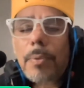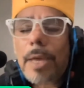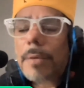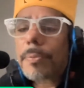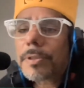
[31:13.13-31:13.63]
We
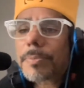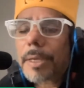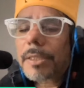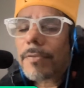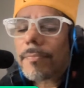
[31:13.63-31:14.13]
had a
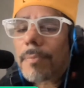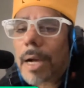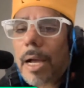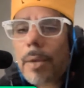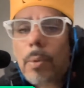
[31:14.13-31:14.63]
perspective
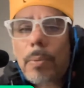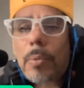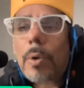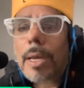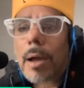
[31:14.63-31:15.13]
mind when we
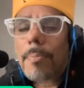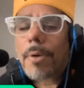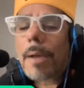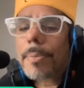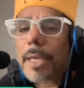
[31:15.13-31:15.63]
went out
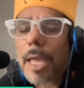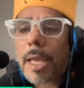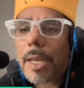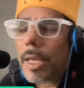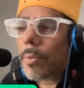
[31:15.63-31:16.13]

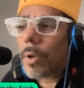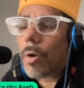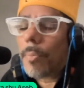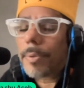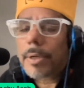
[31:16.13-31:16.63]
propagating and we
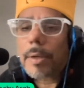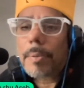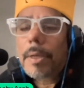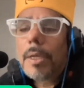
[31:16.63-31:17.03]
opened up